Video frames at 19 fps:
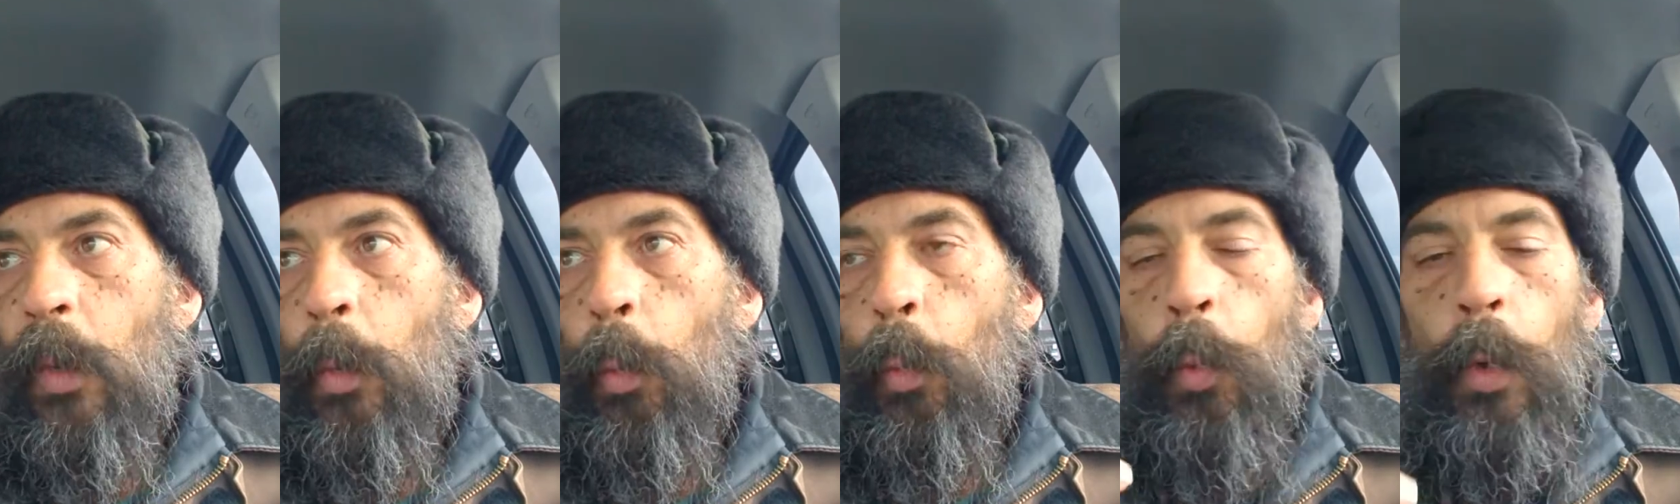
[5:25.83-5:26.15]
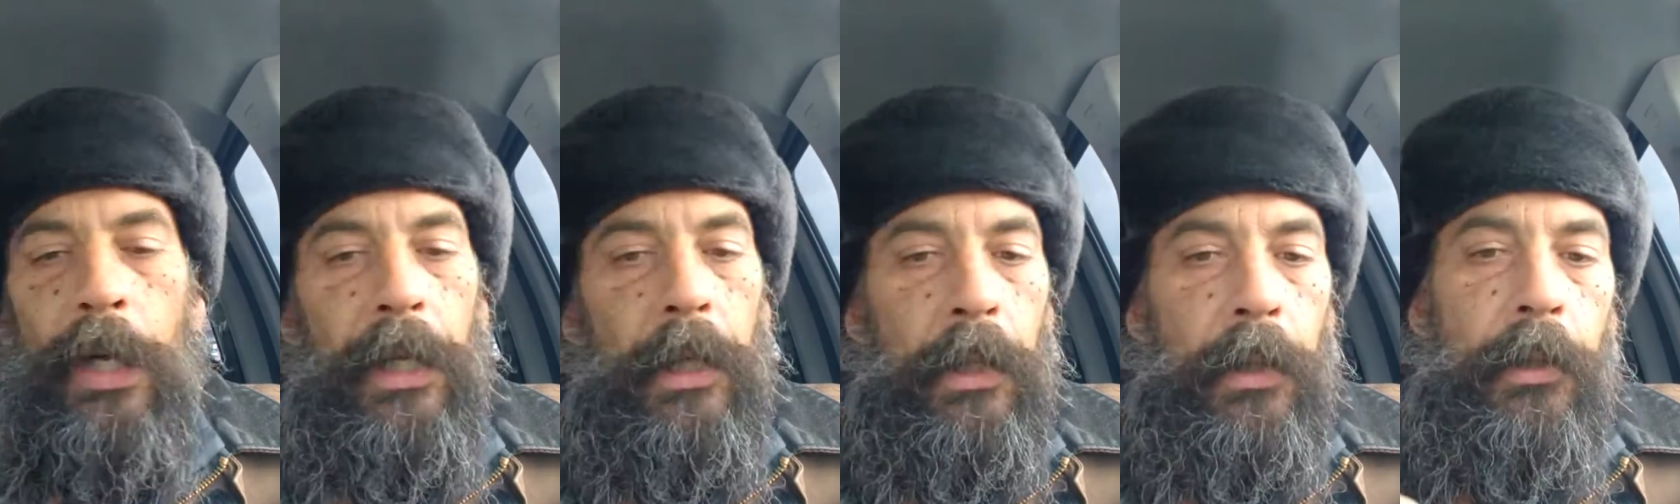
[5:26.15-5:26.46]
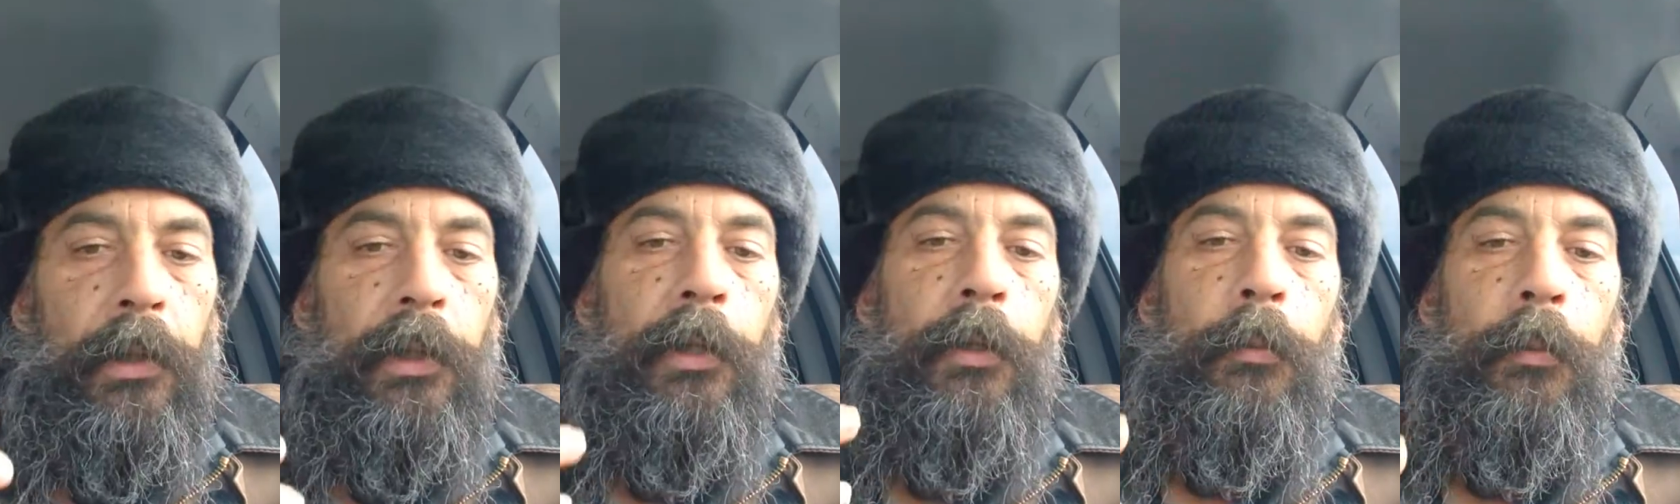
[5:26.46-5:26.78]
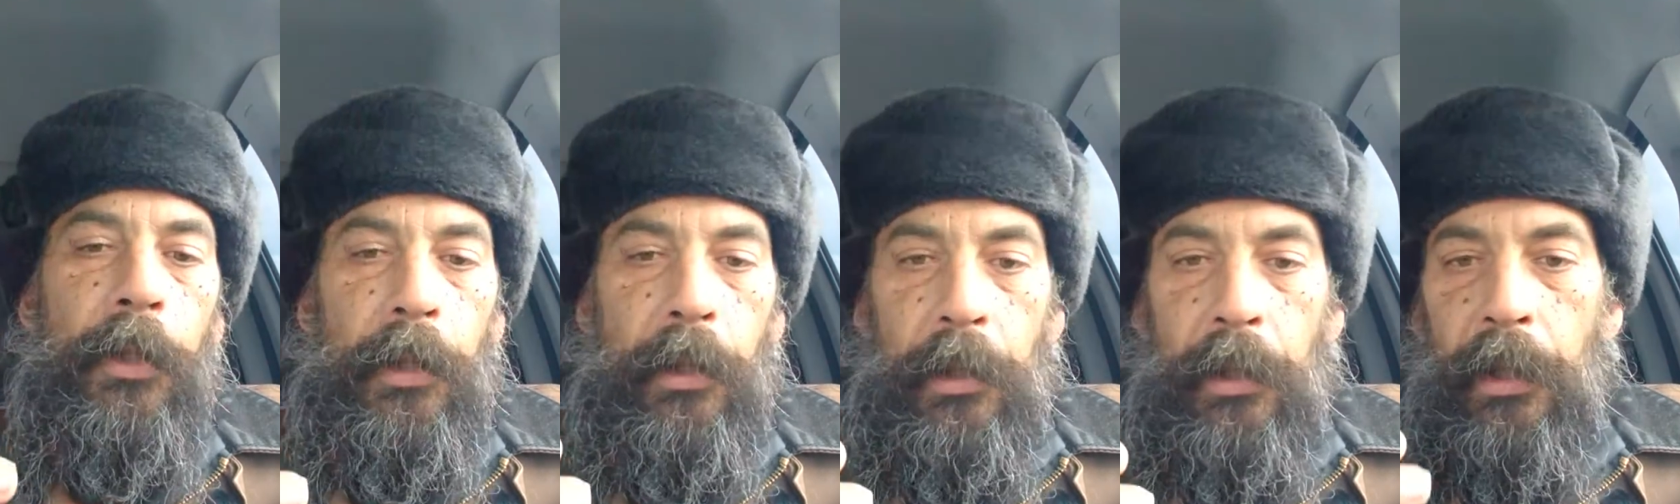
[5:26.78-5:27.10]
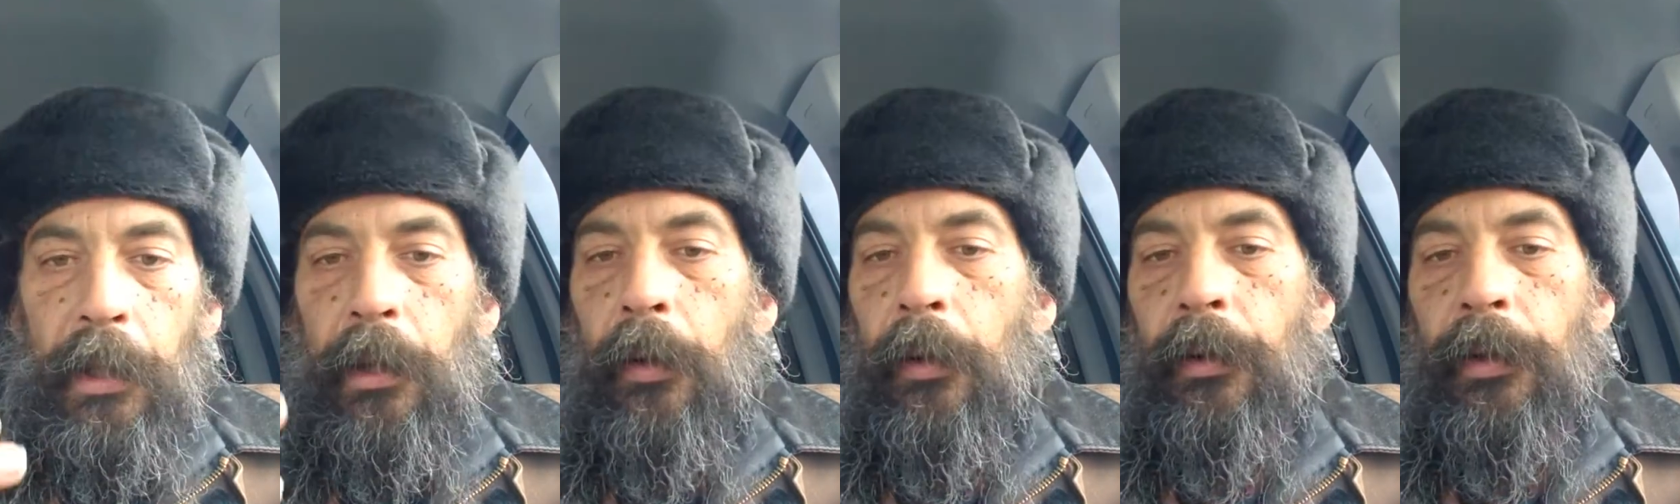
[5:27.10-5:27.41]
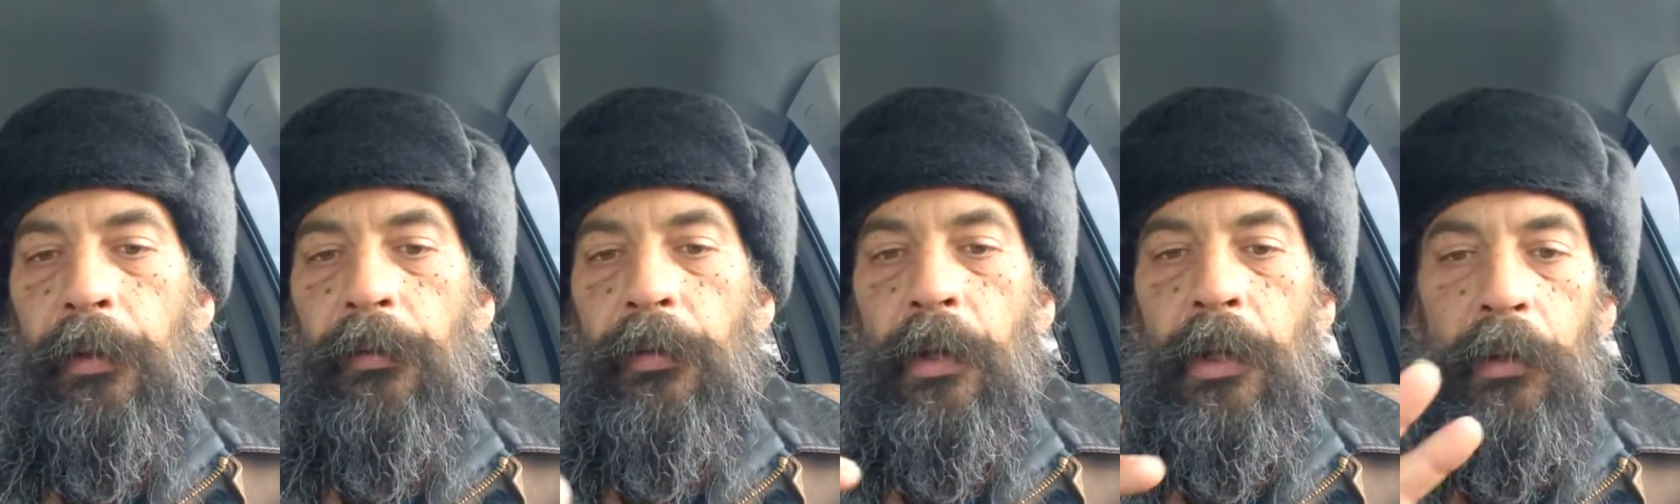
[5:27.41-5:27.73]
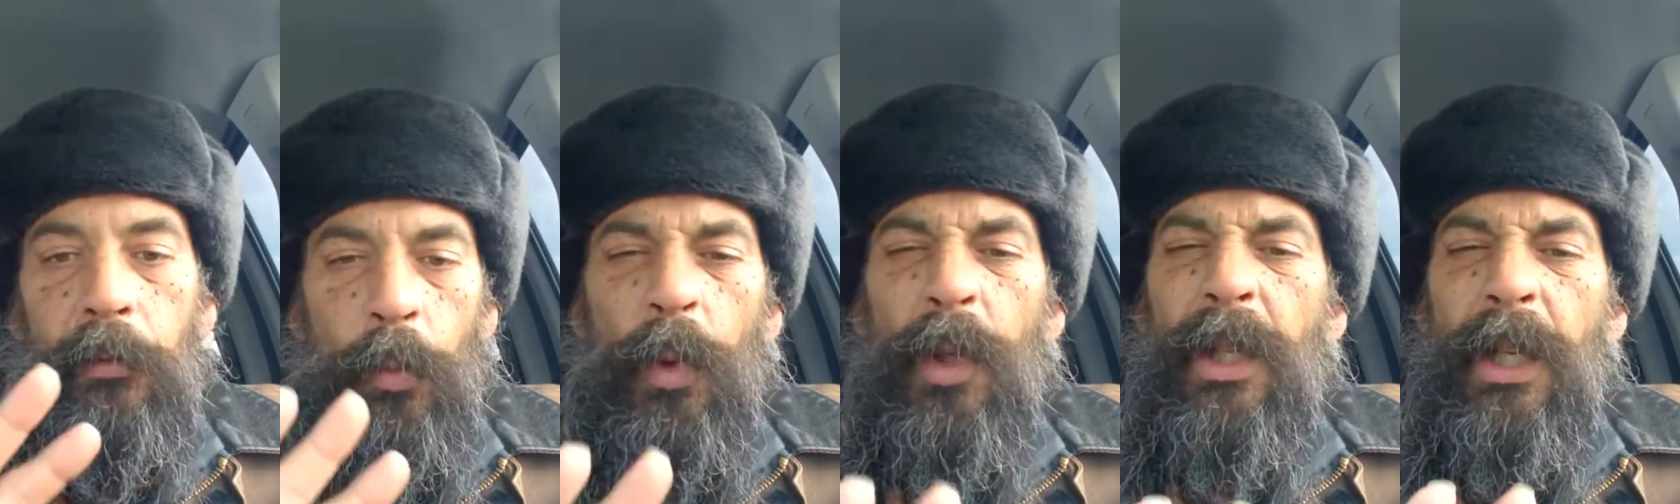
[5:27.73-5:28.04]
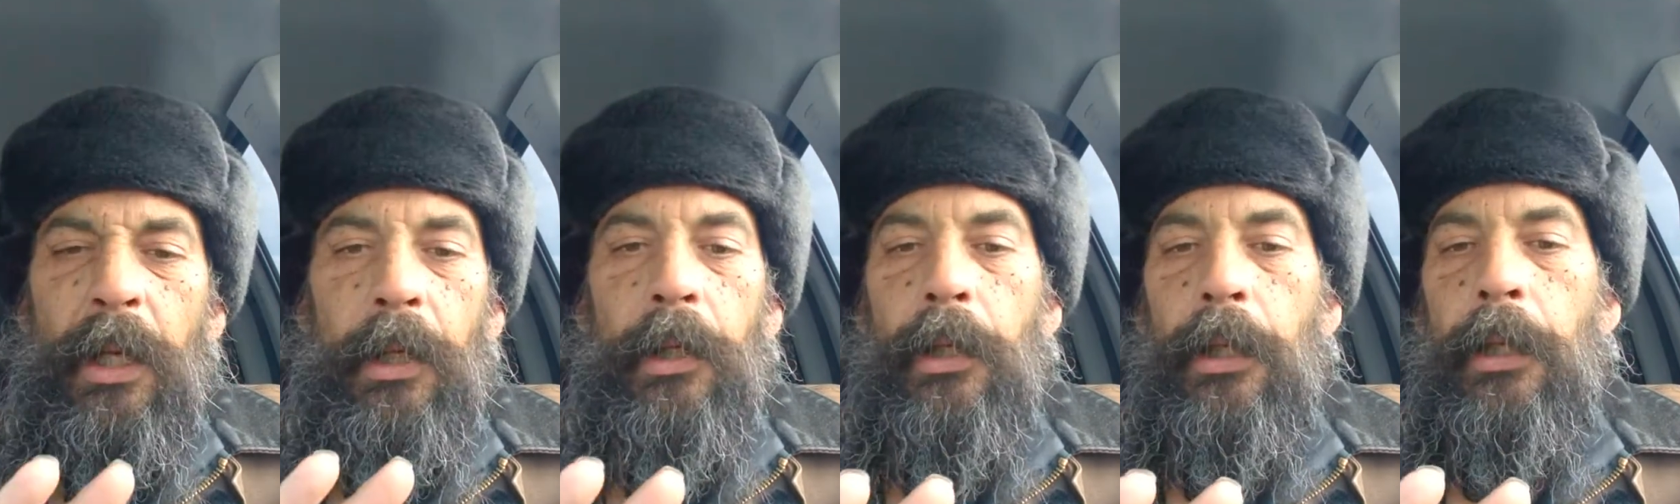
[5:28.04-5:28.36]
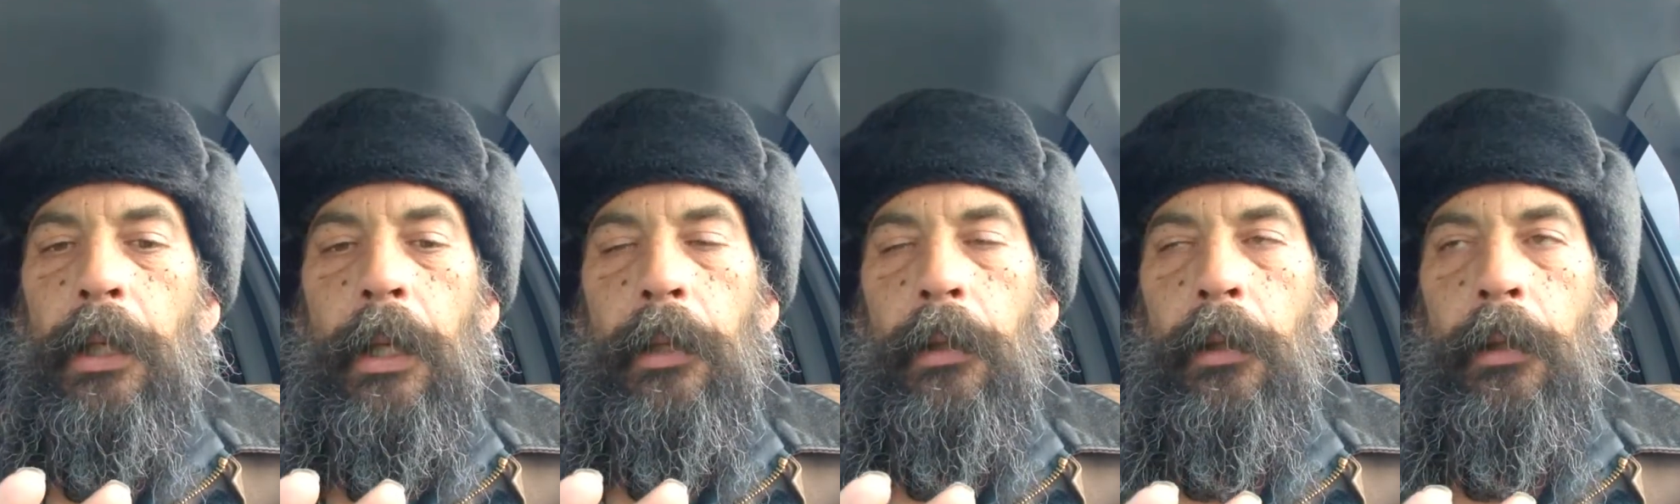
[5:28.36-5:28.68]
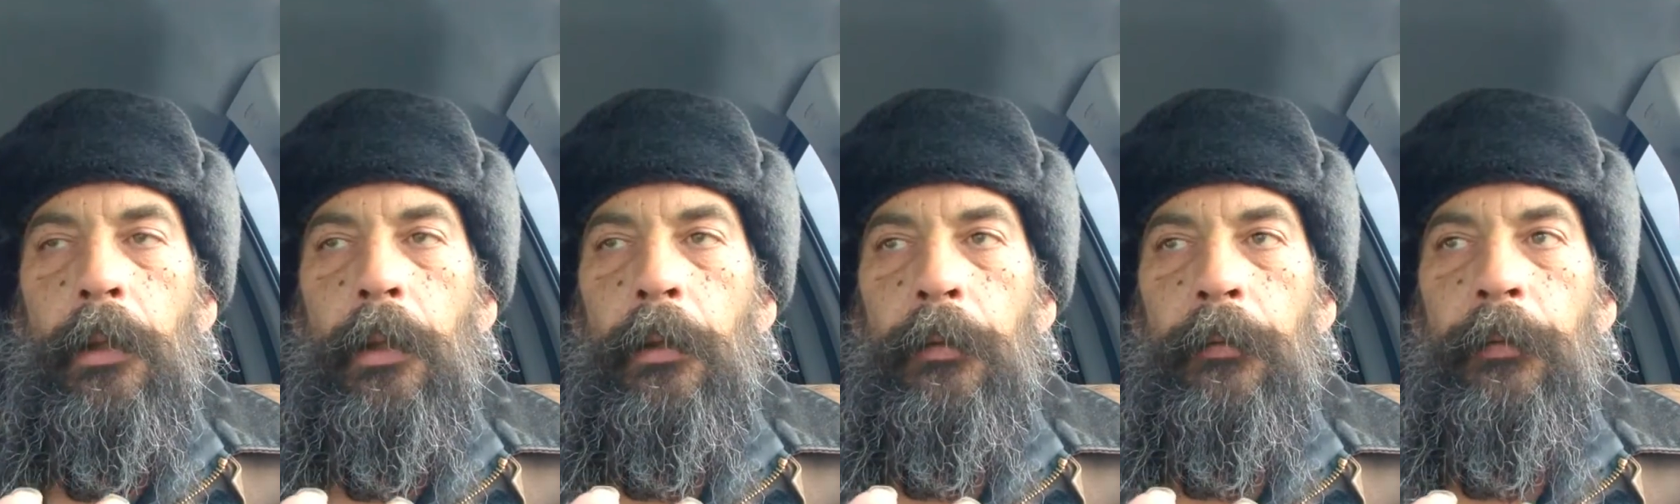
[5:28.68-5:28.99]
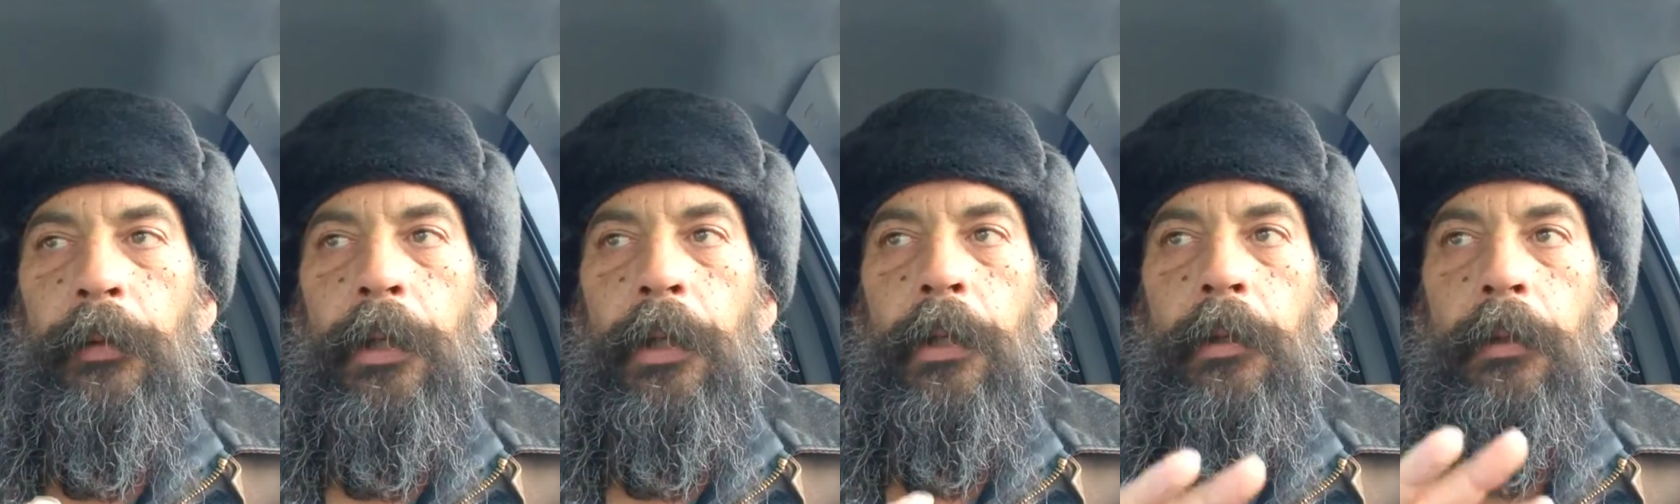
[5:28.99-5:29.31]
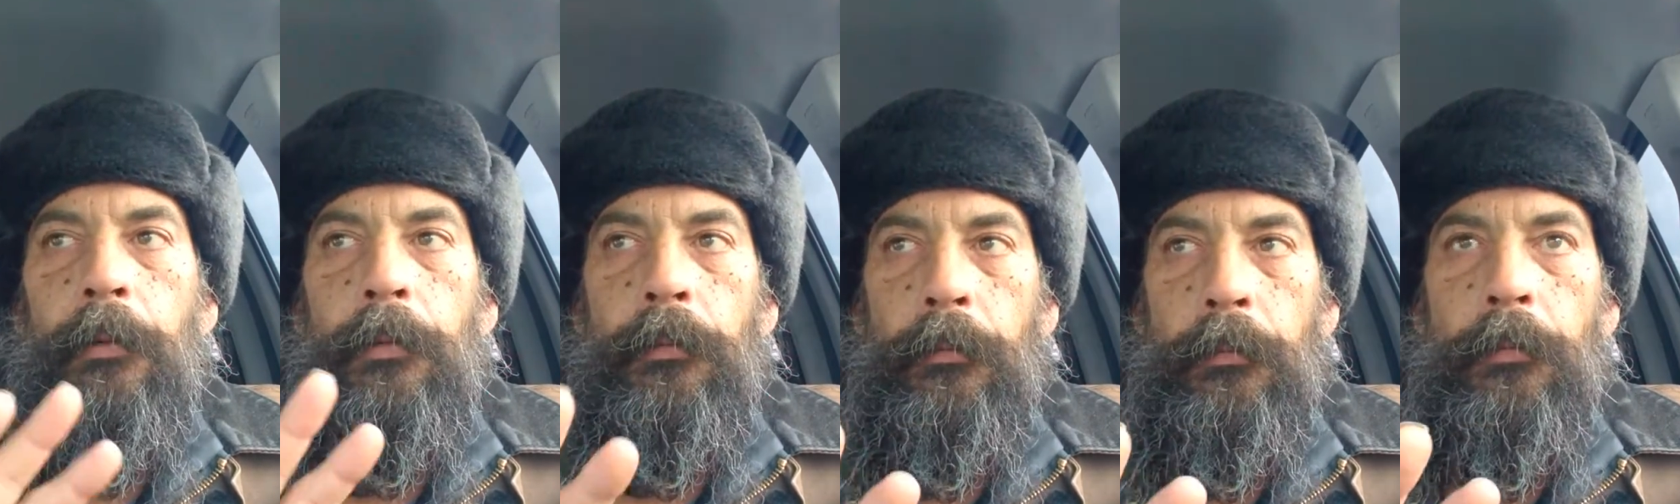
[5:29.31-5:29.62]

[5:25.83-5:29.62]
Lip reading: Wind, humidity, all these things. We'll get into that in another video.